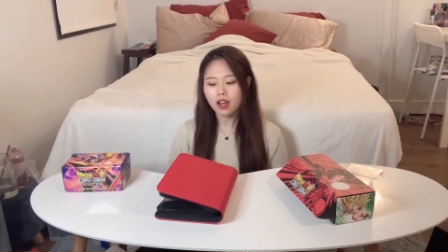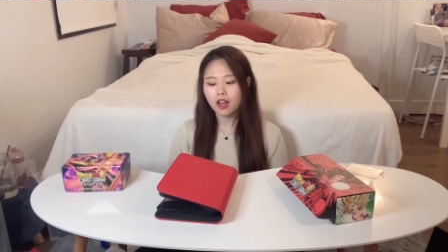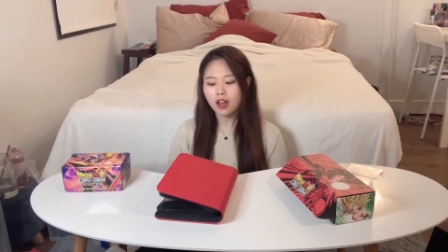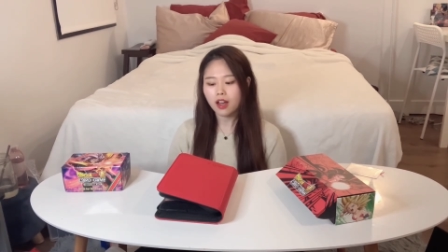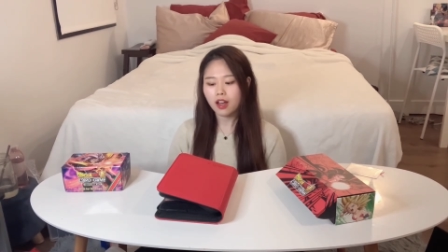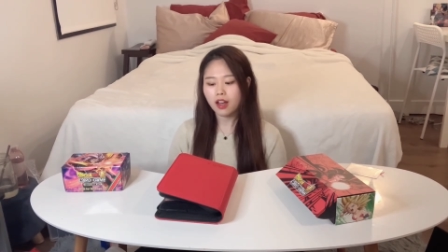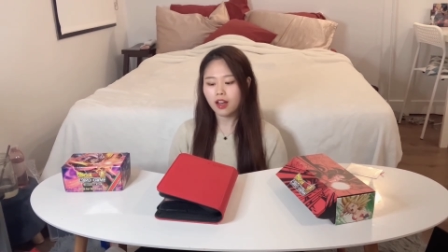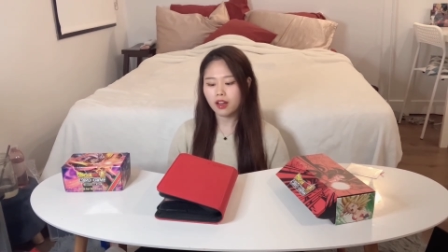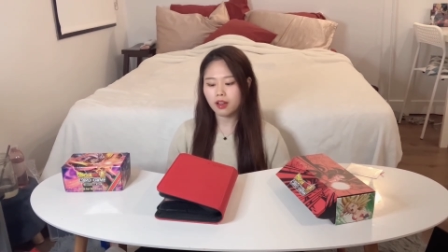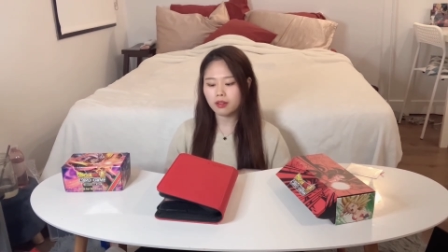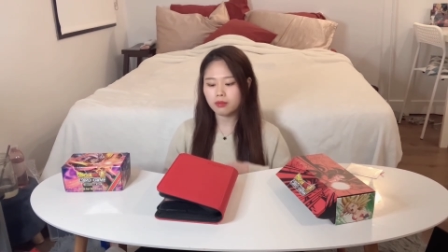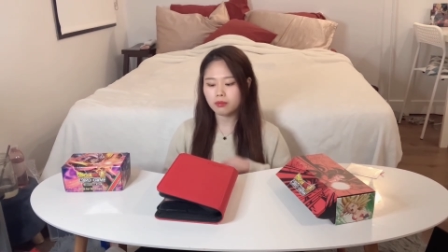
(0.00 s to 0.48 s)

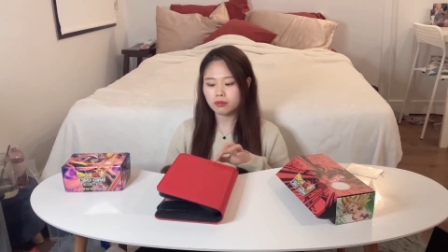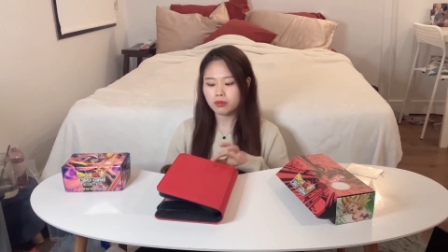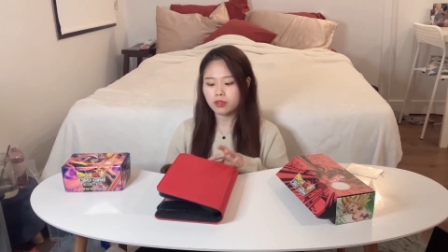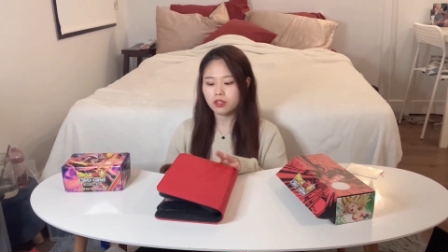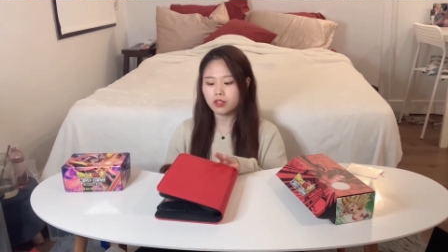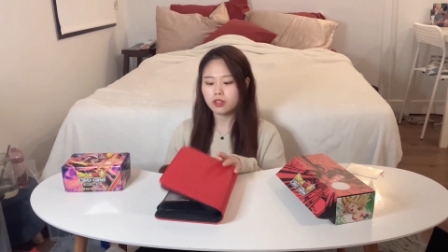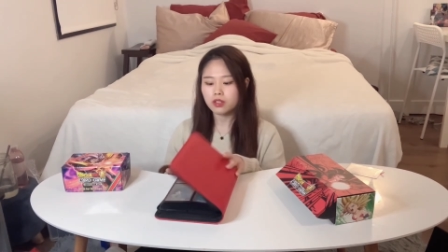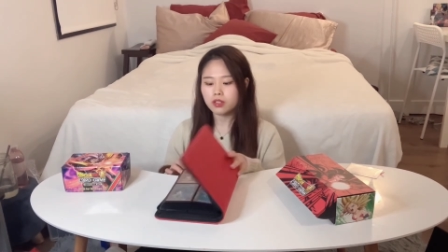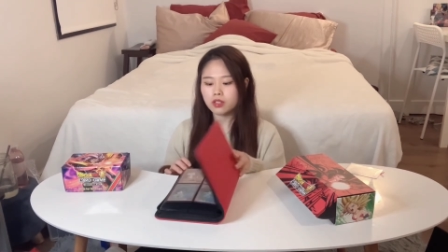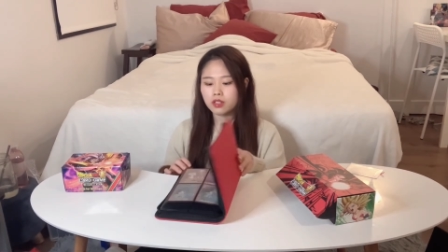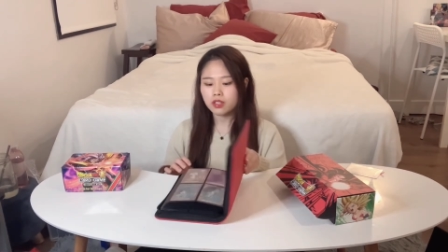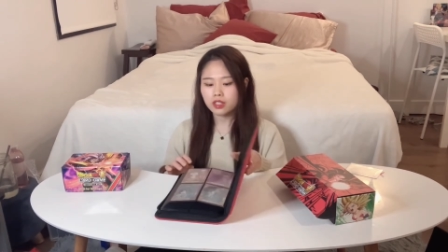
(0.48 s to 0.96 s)
Um,
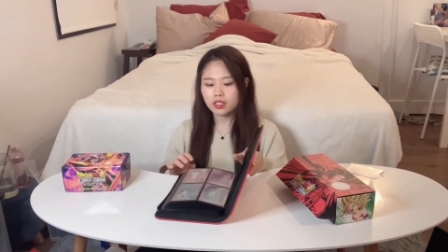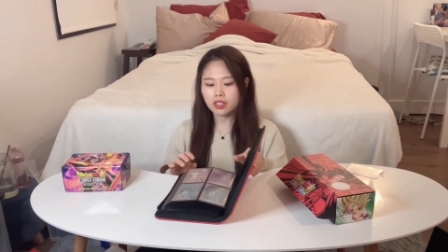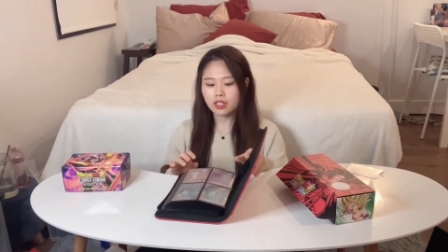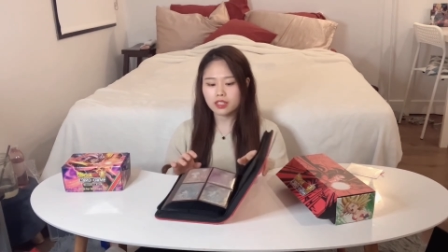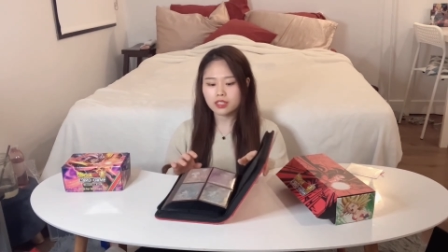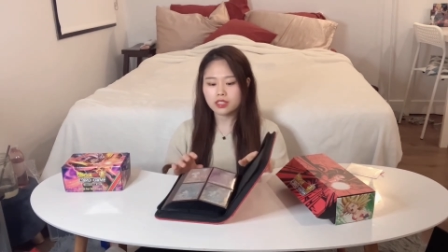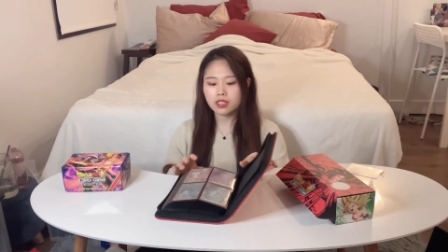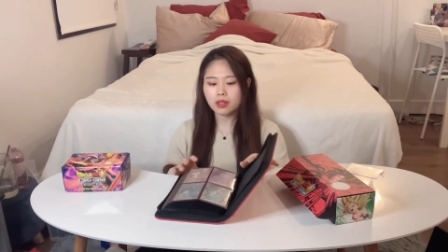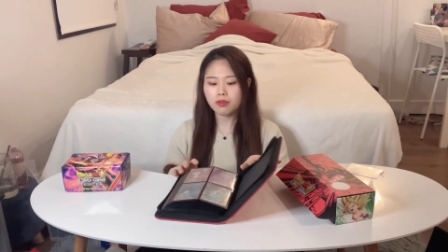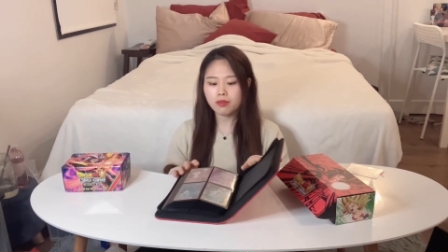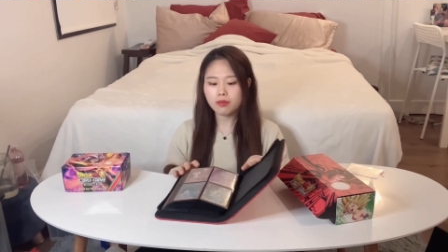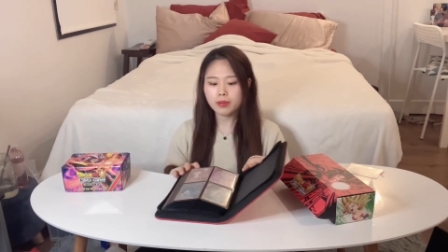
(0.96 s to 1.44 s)
Like,
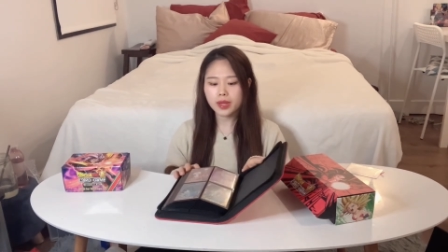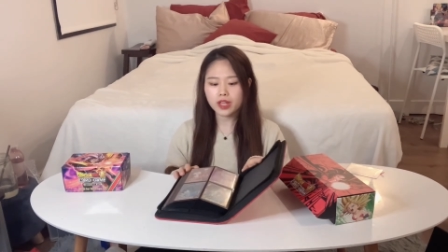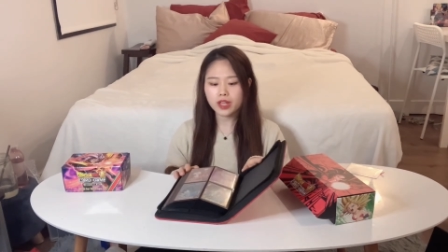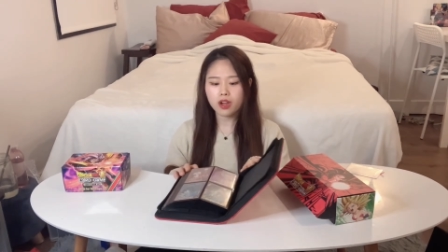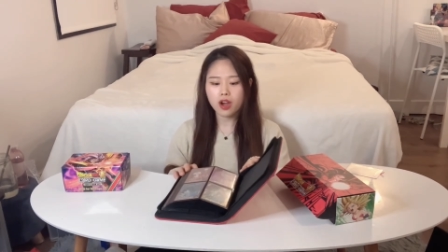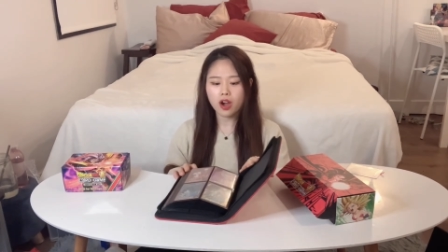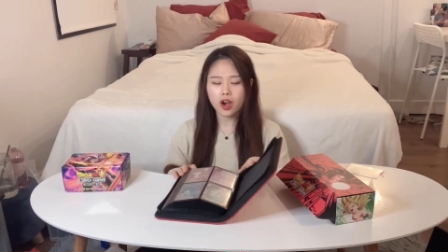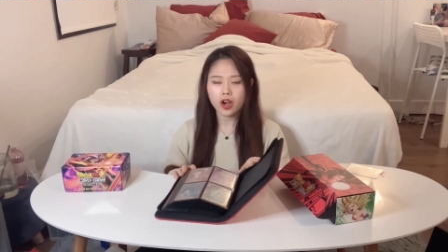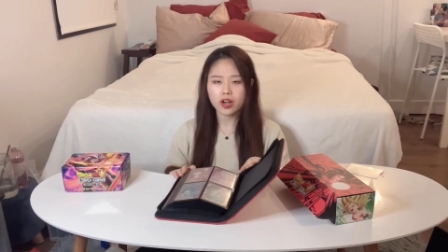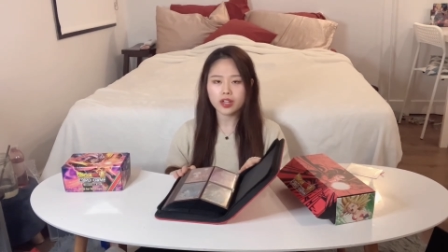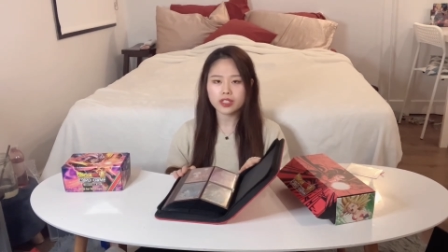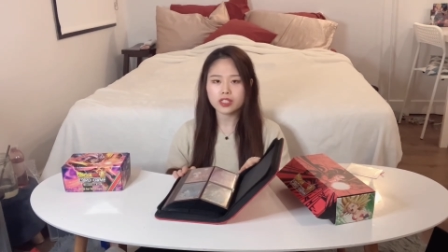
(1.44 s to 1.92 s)
some of my
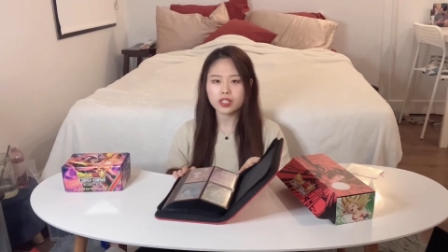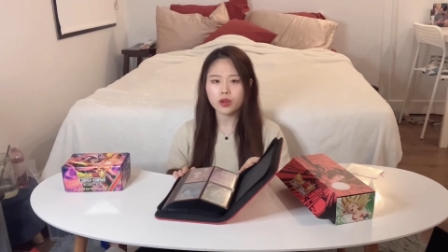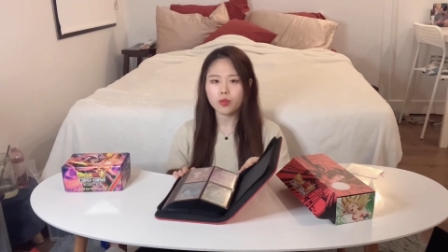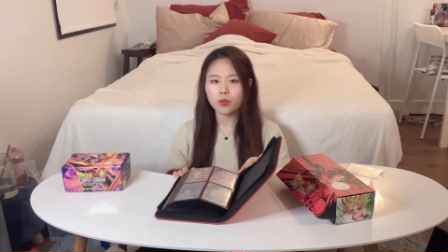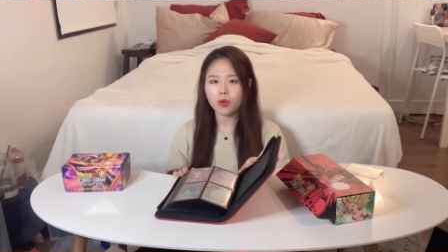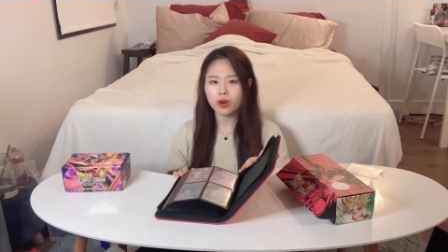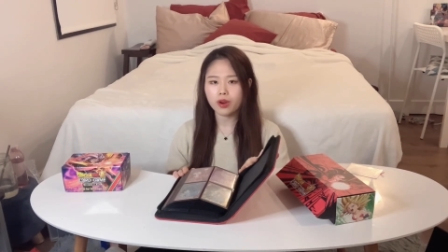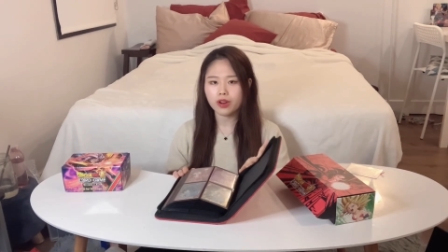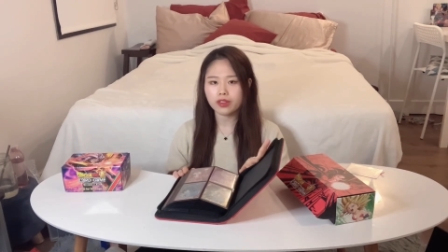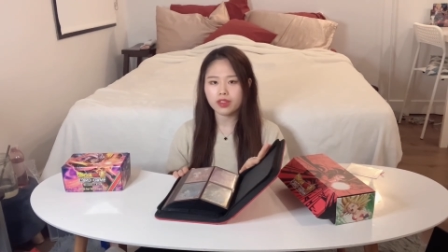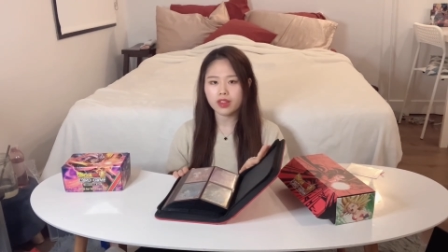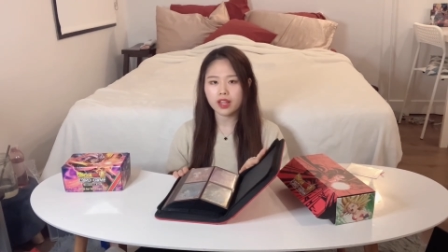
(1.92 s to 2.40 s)
cards are
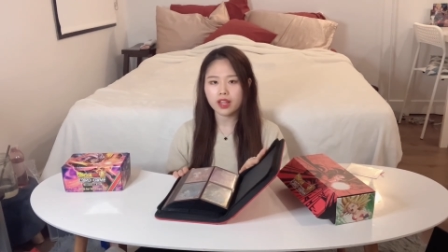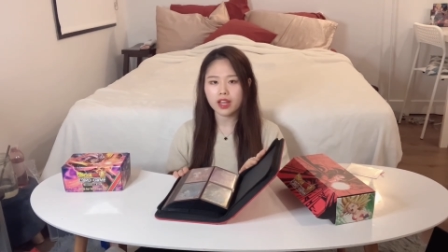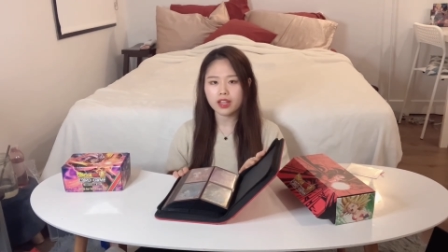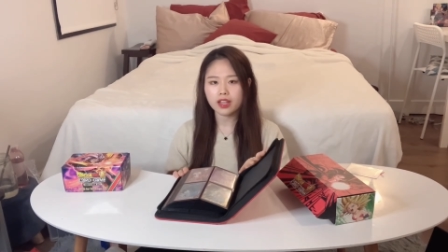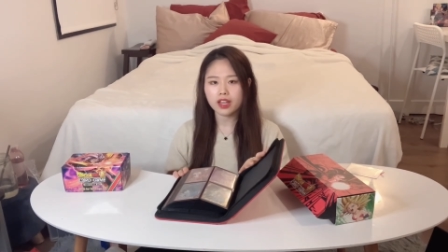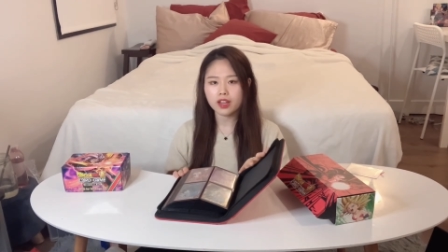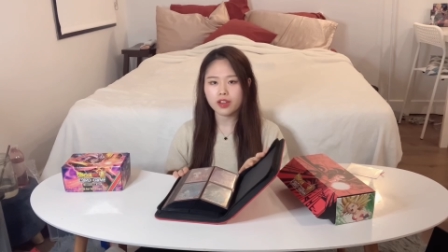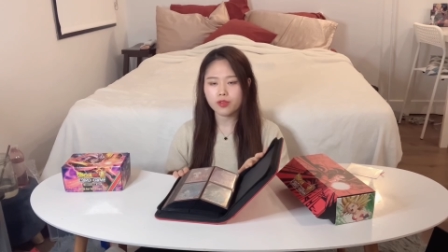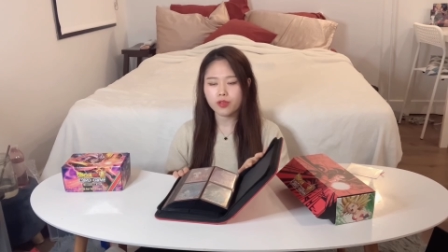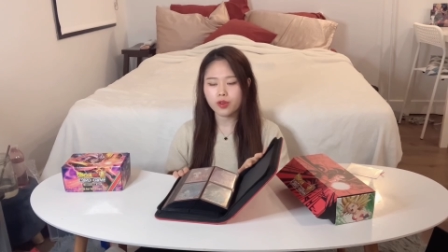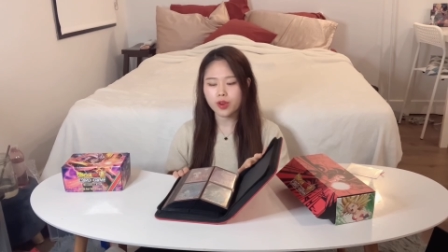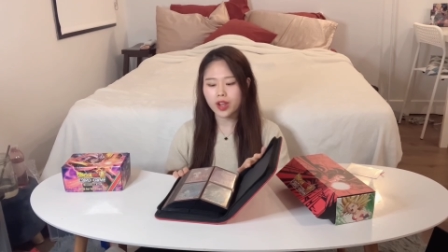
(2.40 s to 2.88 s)
worth like
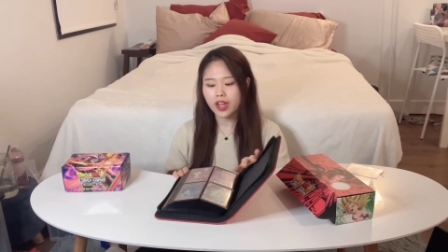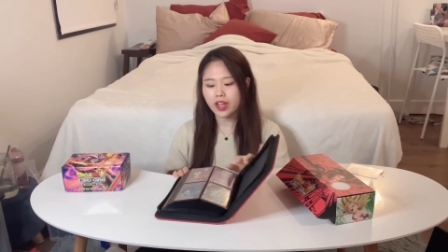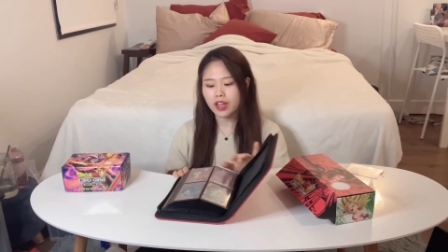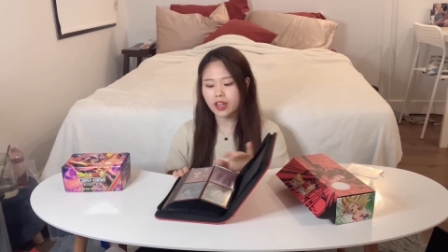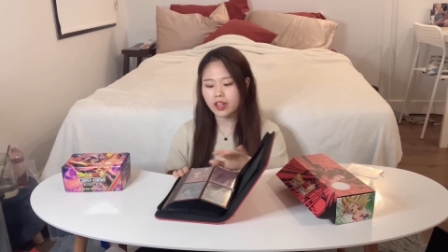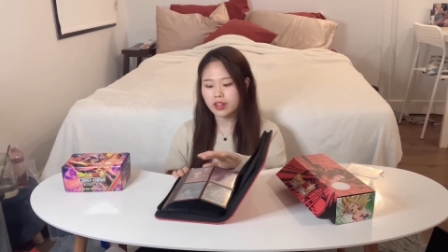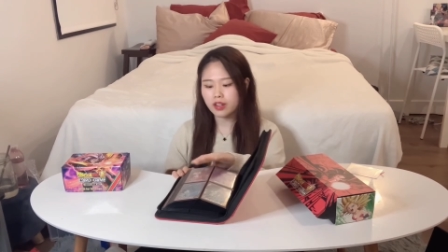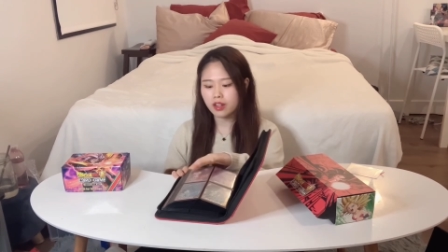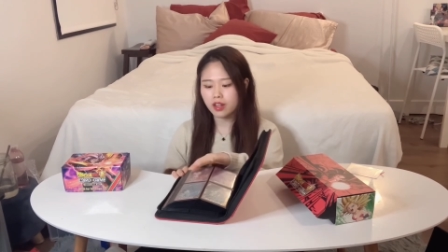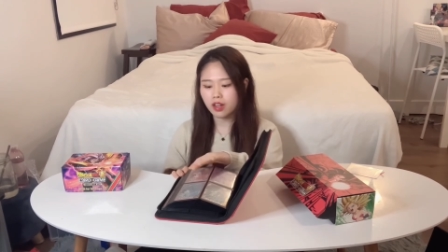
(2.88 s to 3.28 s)
a grand,